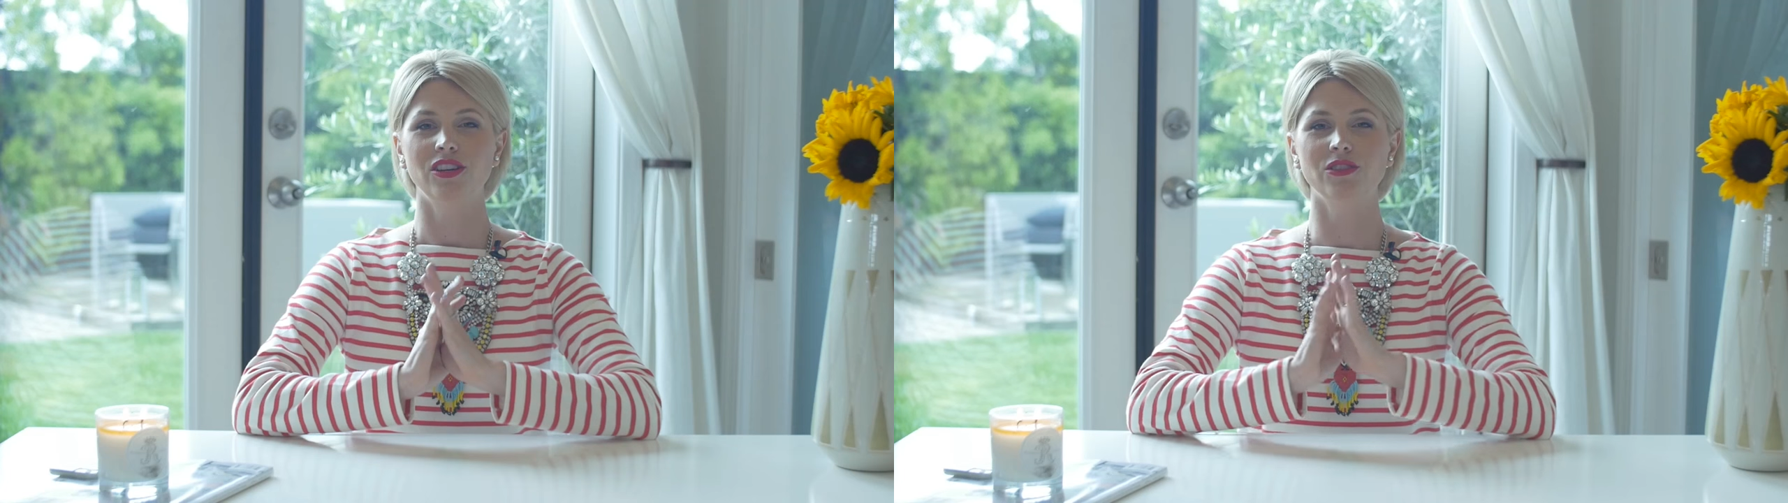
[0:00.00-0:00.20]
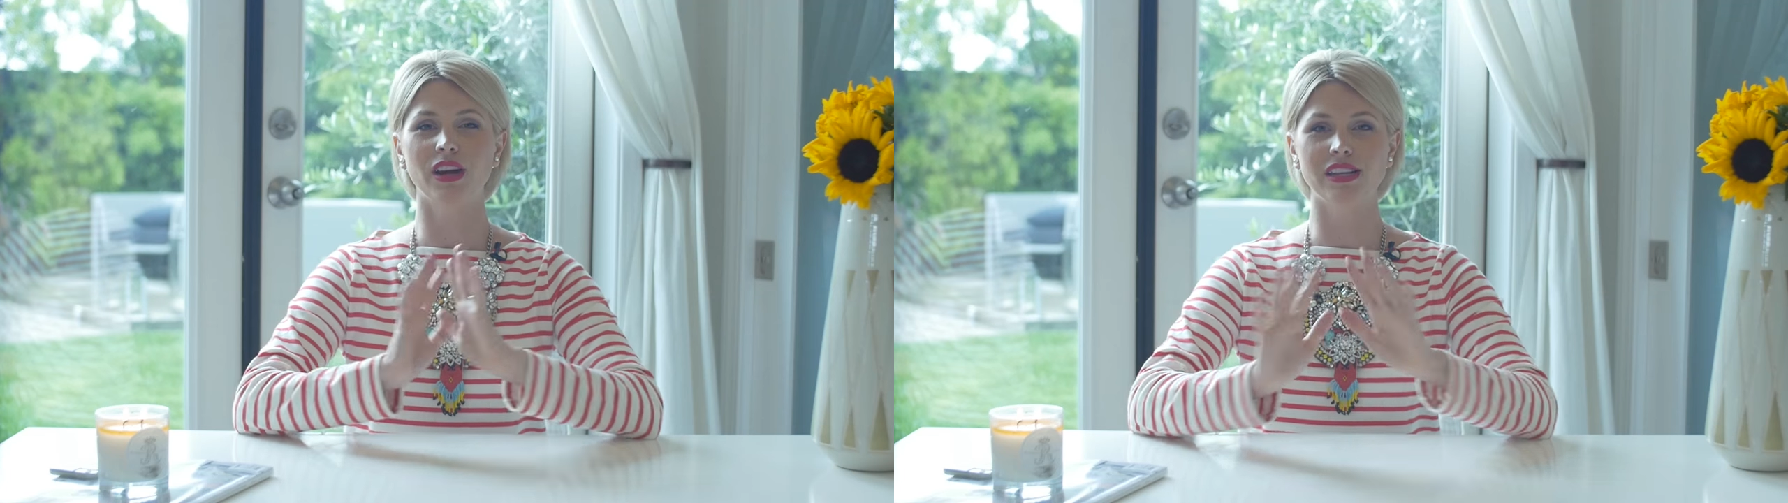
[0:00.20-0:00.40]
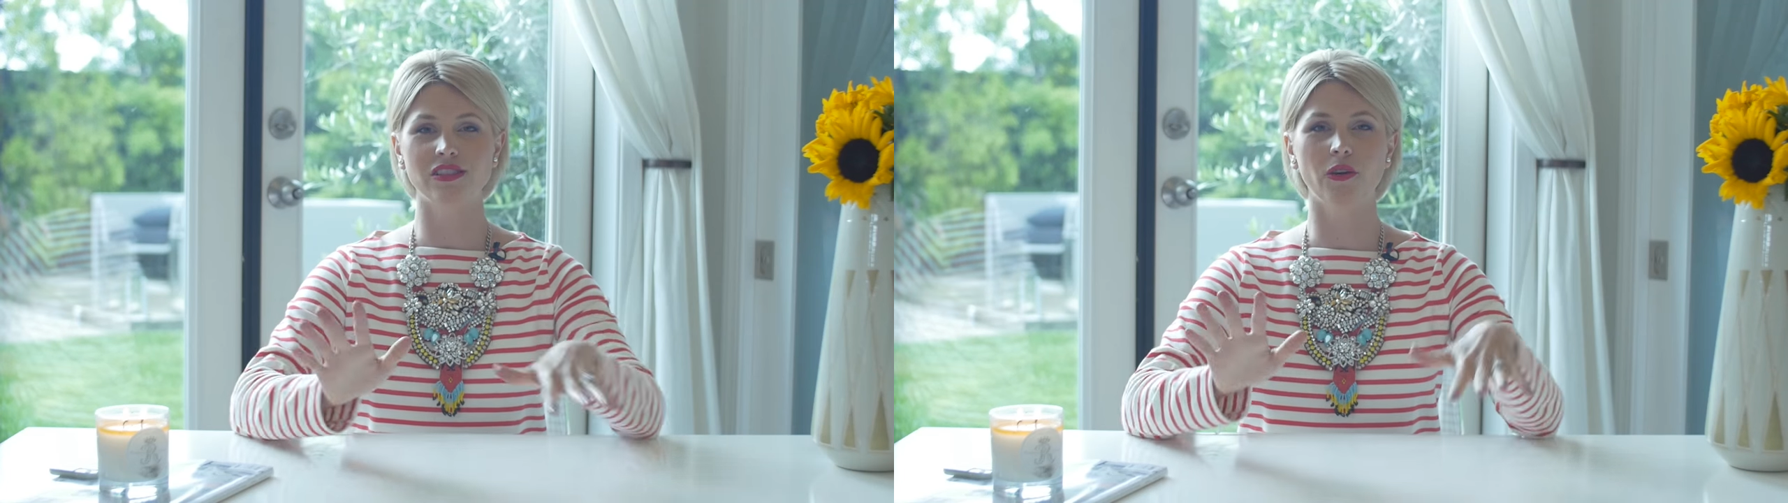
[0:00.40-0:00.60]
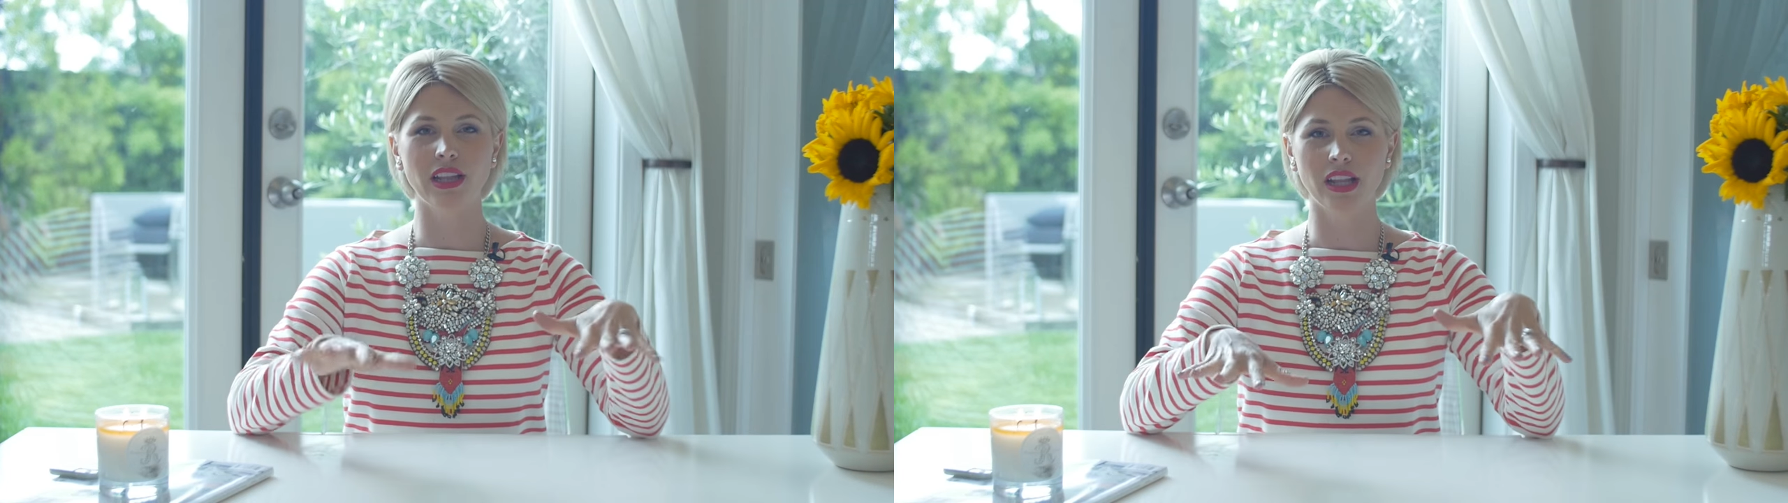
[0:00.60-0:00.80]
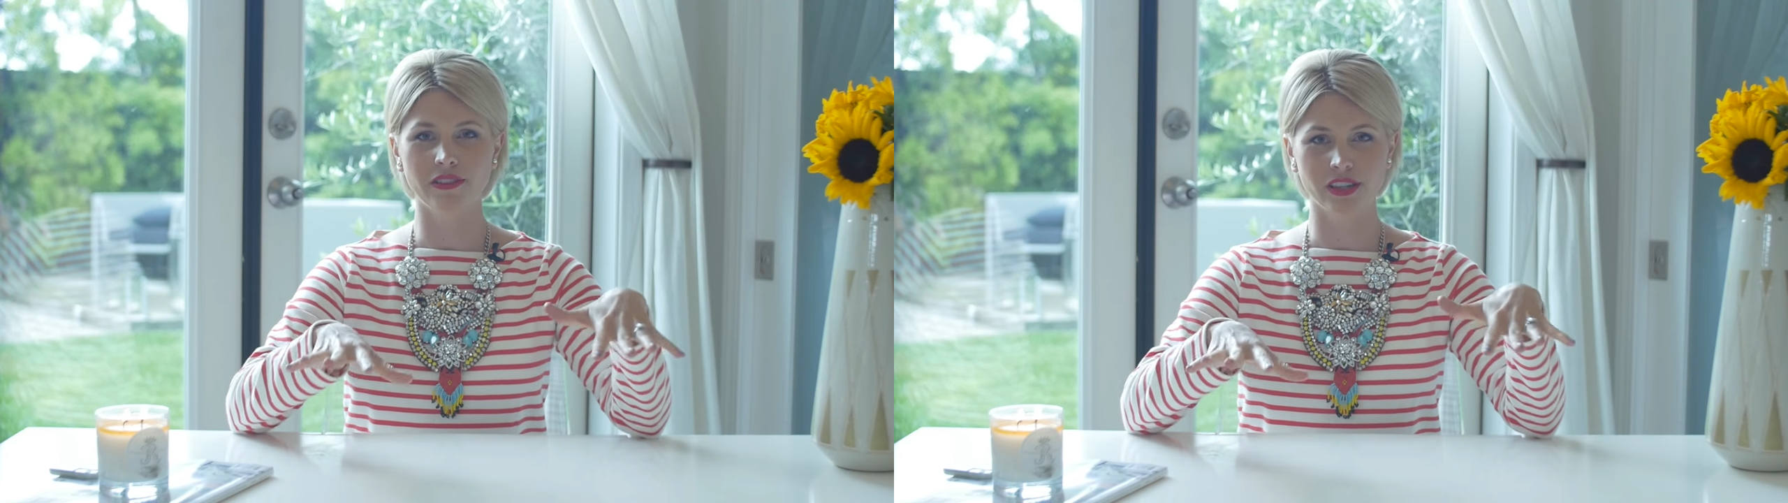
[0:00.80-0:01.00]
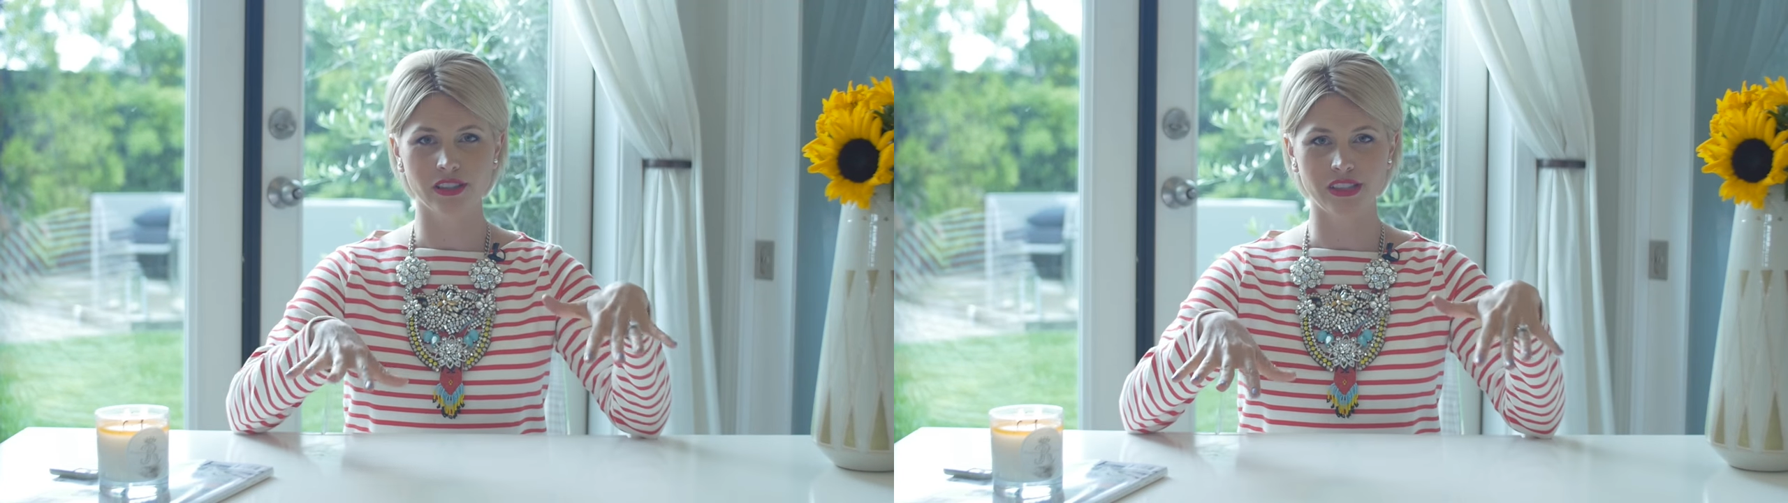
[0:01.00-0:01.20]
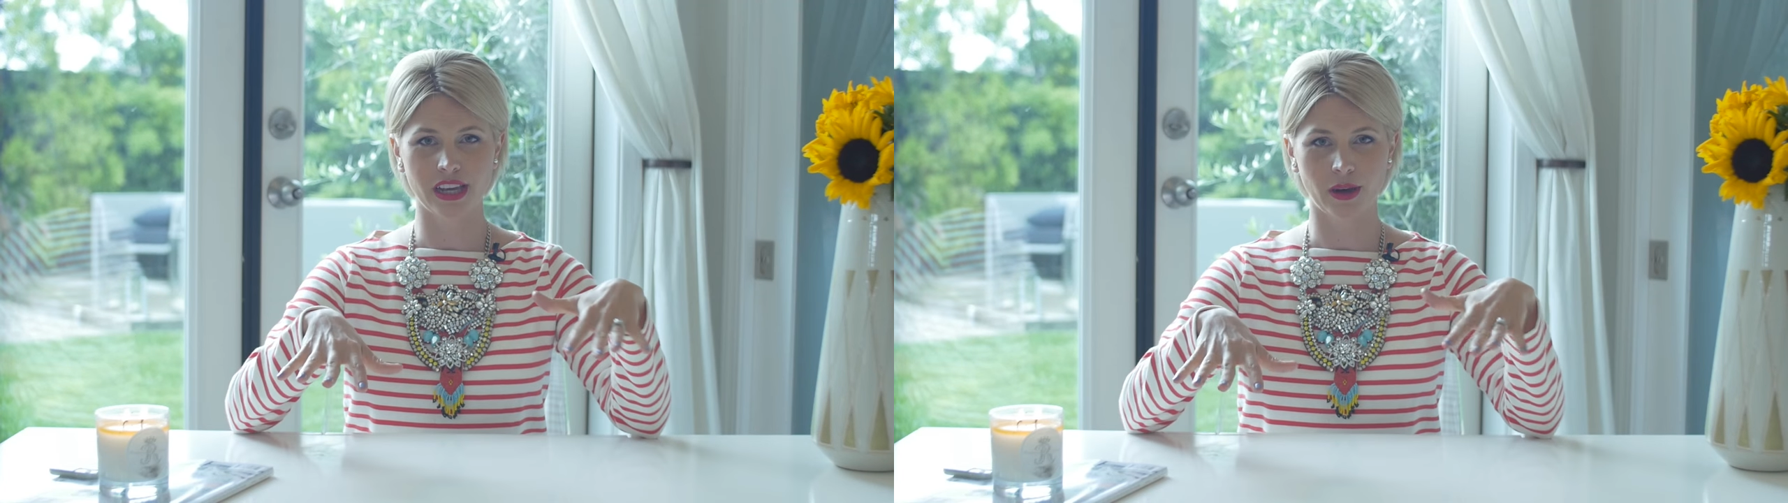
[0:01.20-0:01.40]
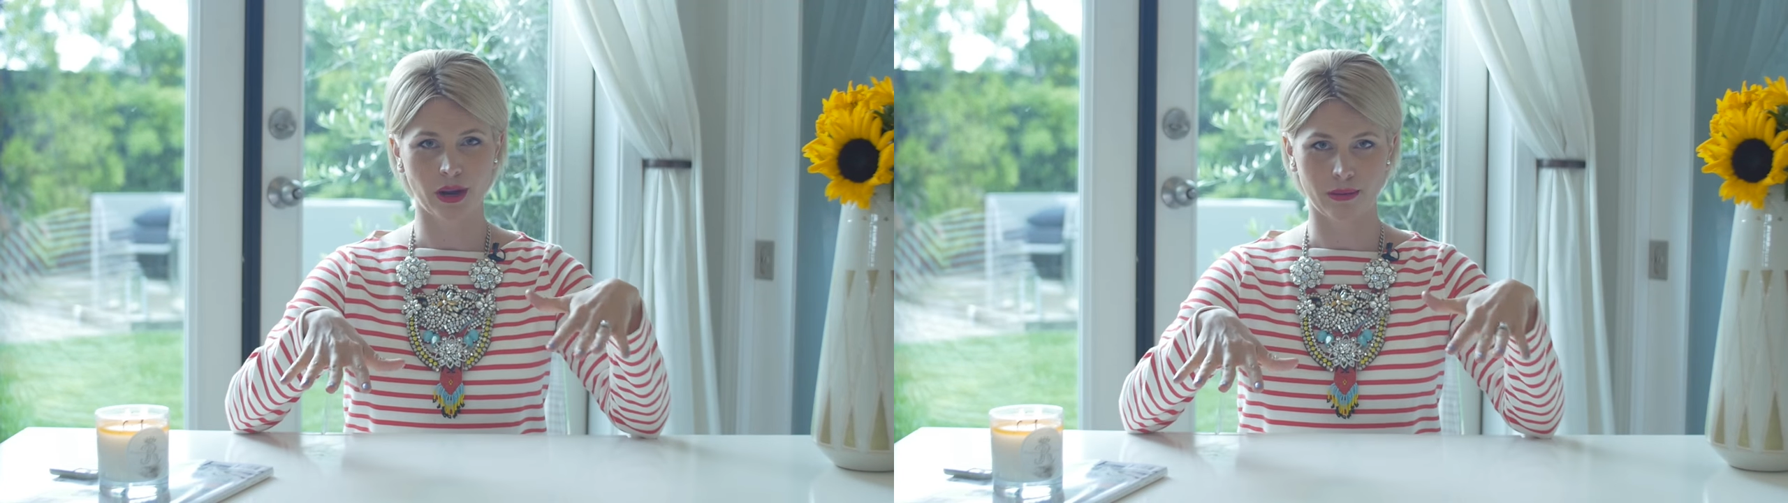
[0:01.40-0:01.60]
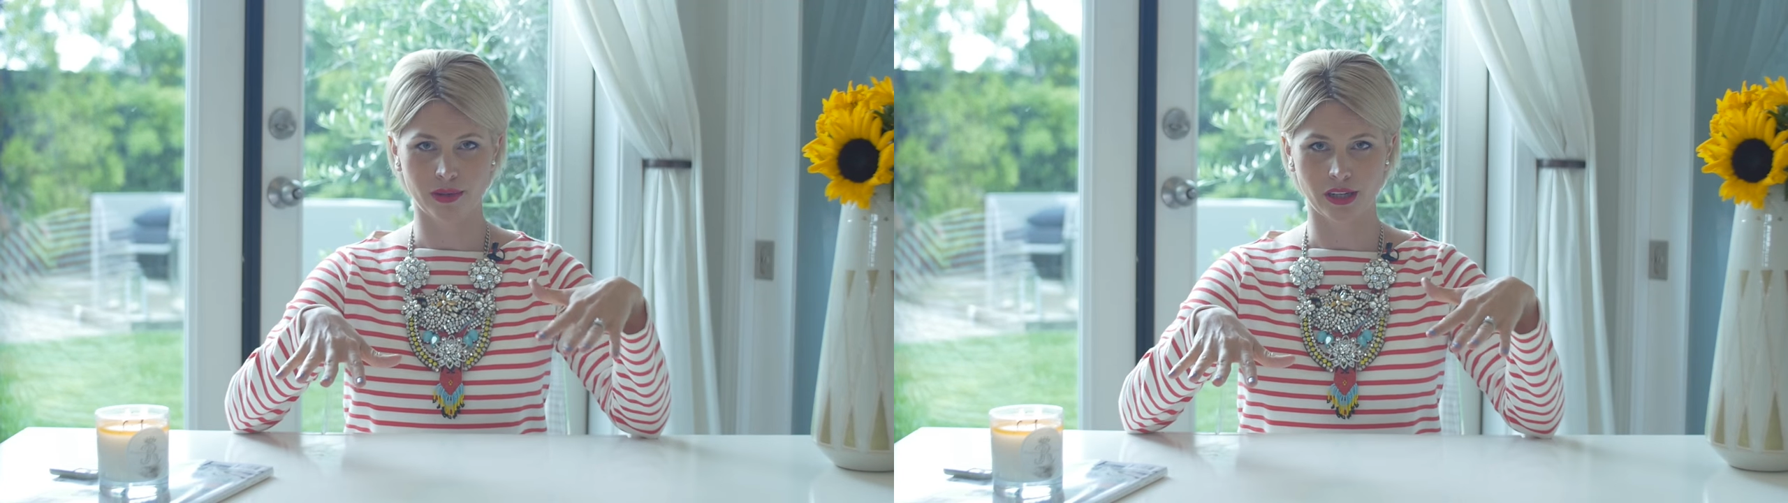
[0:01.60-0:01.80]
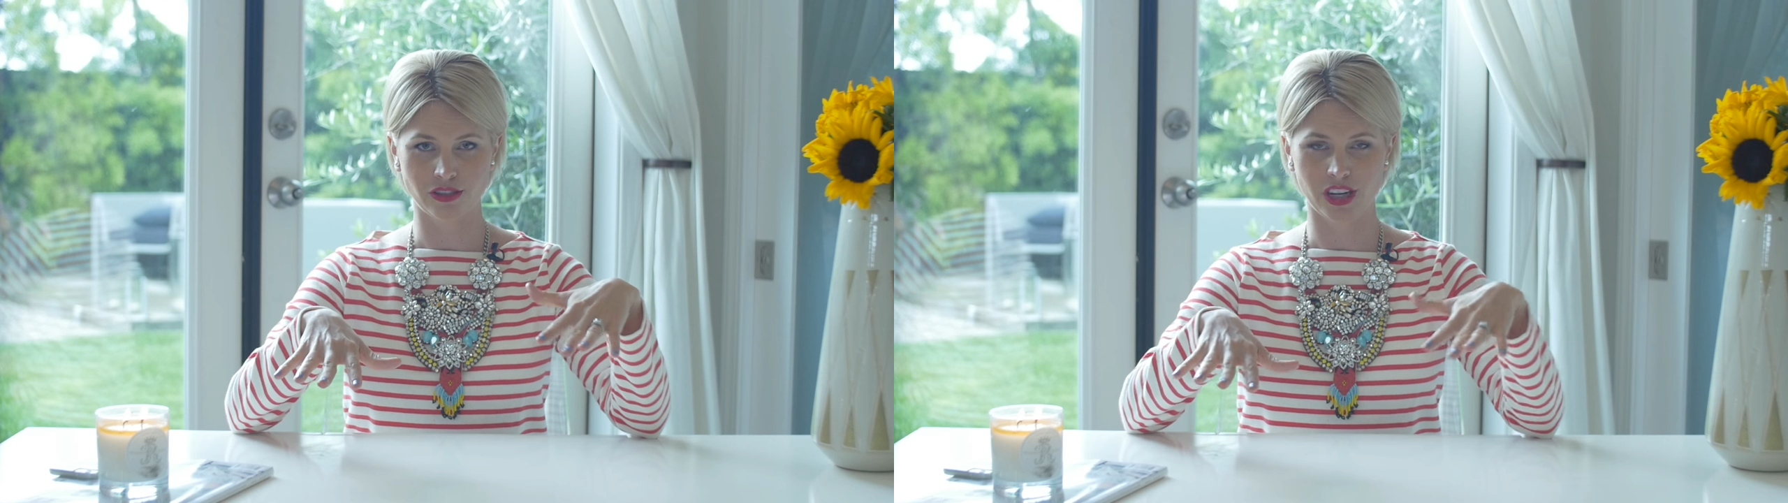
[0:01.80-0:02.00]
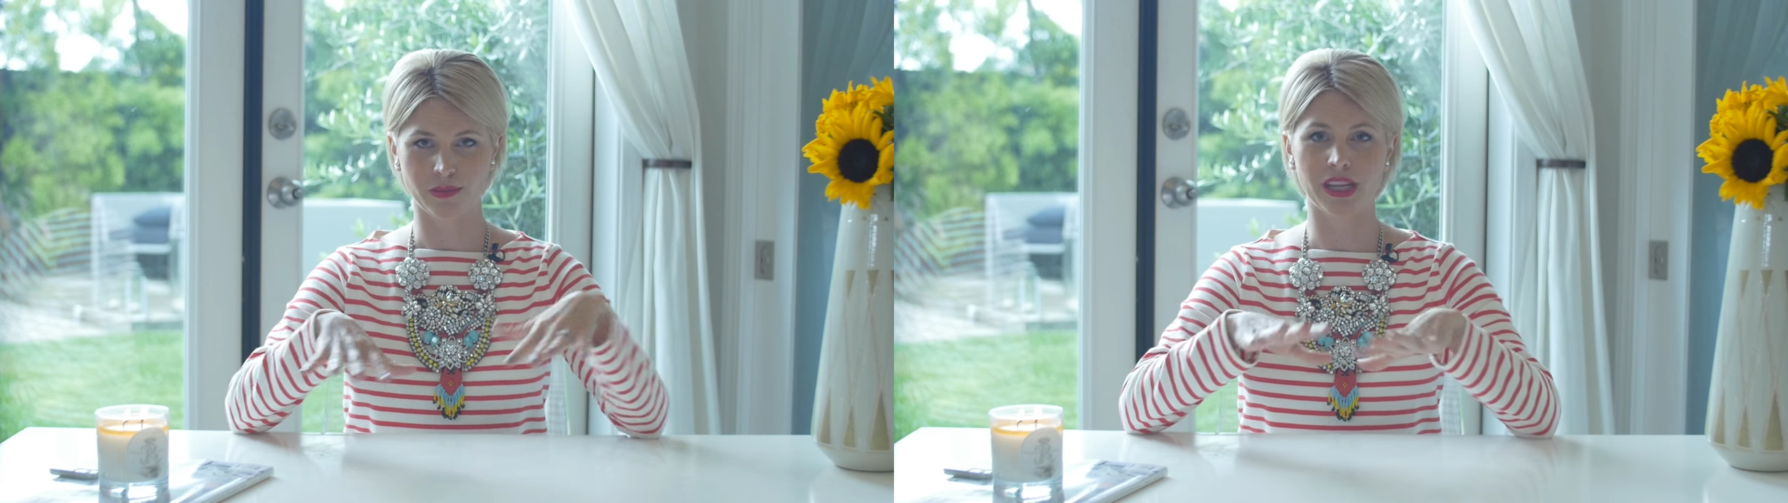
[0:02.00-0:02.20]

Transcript: You guys know I love a good DIY project,